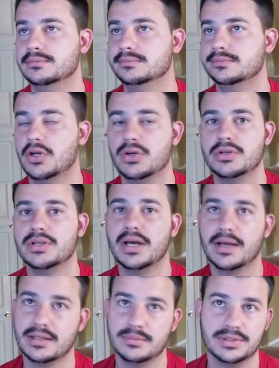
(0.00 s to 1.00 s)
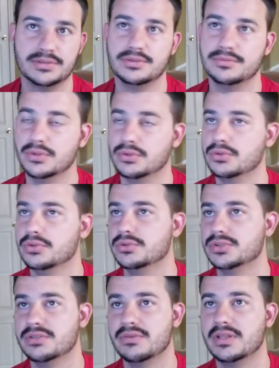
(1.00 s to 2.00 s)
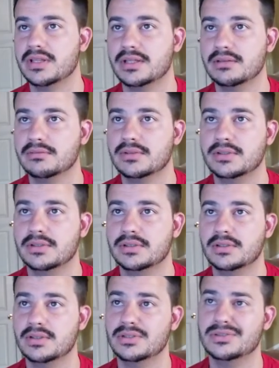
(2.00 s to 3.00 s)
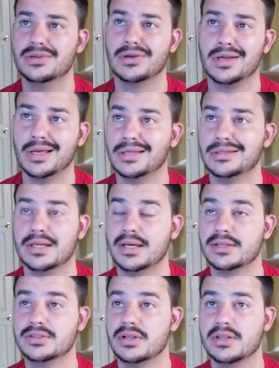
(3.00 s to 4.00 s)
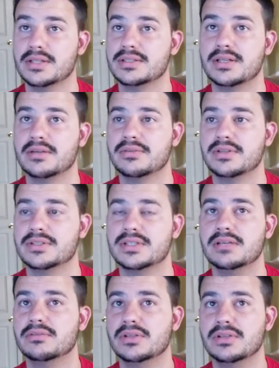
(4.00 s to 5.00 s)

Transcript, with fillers: all your documents, your photos and everything. You can see your contacts and all that stuff that's saved in